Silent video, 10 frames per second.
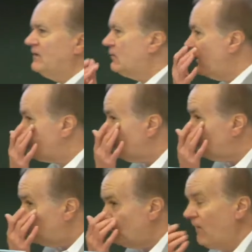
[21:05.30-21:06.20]
any
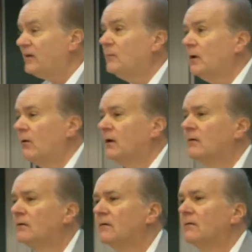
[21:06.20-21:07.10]
questions before I keep
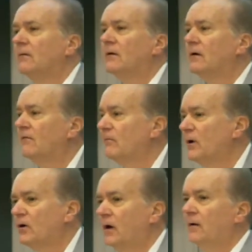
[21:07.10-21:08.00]
going?
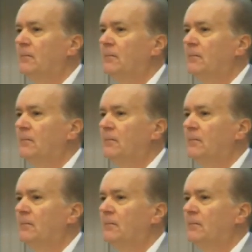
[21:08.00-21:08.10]
Everyone go?